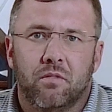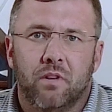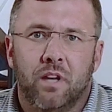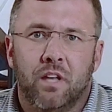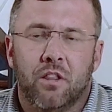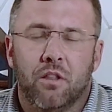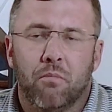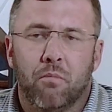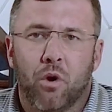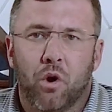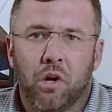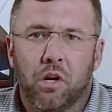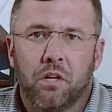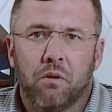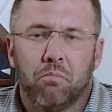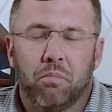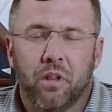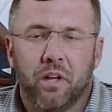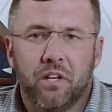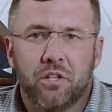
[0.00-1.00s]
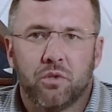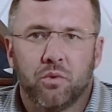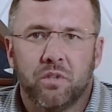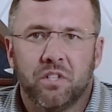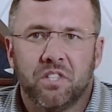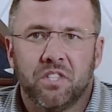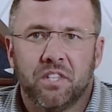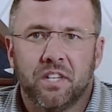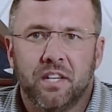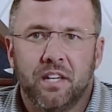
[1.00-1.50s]
in the marketplace, we
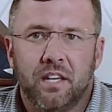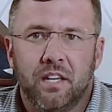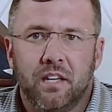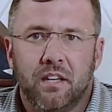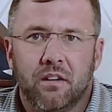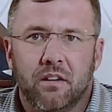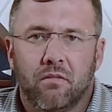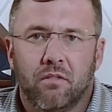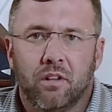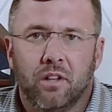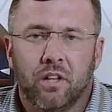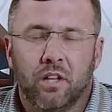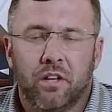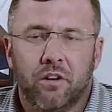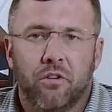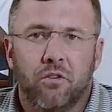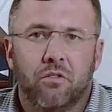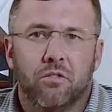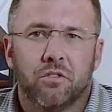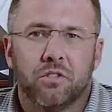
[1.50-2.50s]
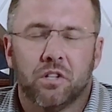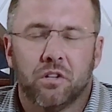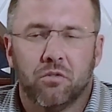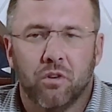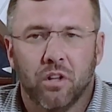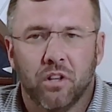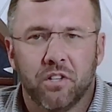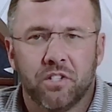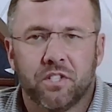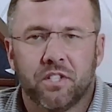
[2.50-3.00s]
see lenders and
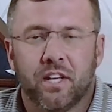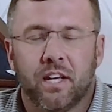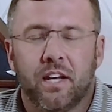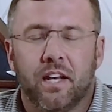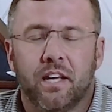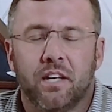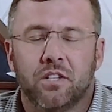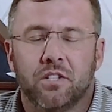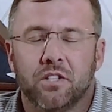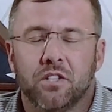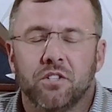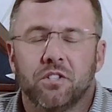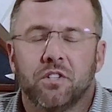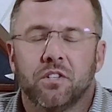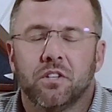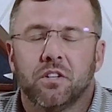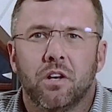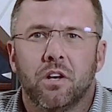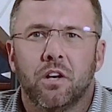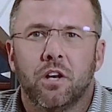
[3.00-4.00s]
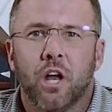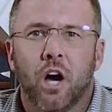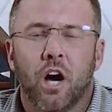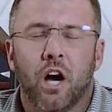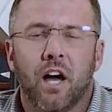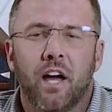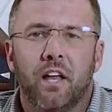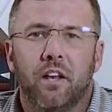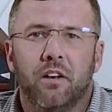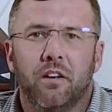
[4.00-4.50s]
real estate agents
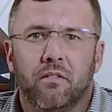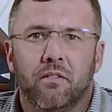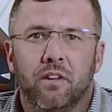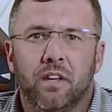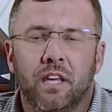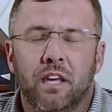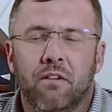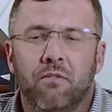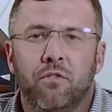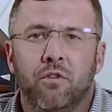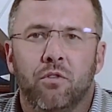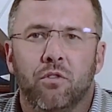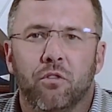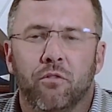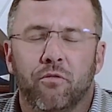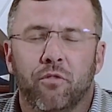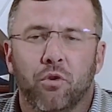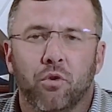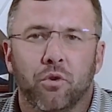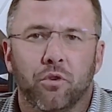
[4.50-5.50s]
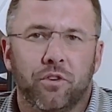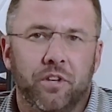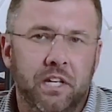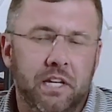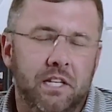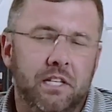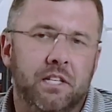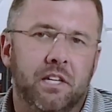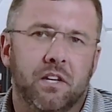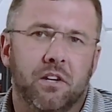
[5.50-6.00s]
not give you the full
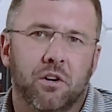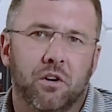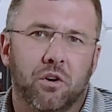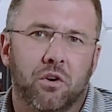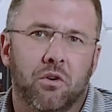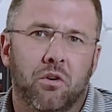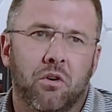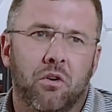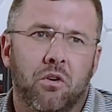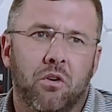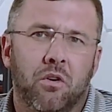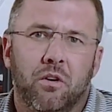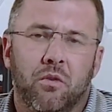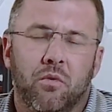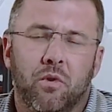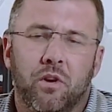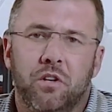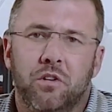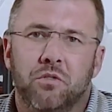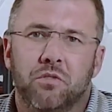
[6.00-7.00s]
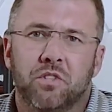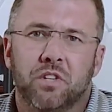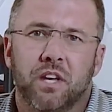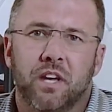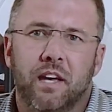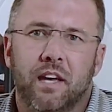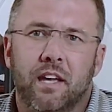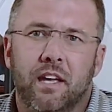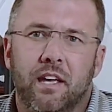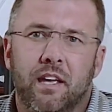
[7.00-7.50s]
detail when you
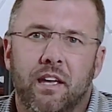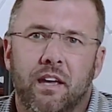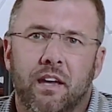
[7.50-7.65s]
say,